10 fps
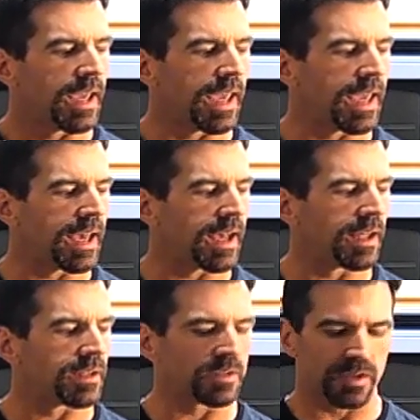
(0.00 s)

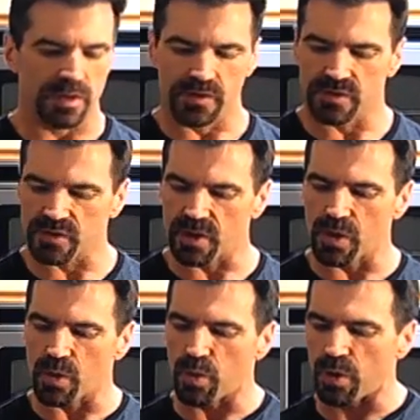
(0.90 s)
And
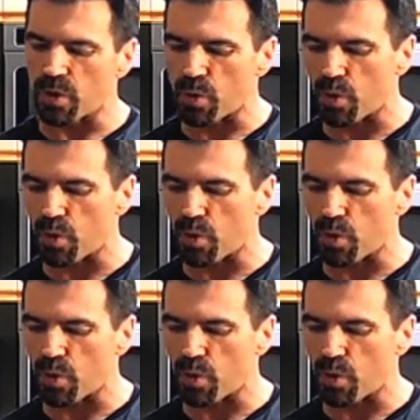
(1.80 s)
so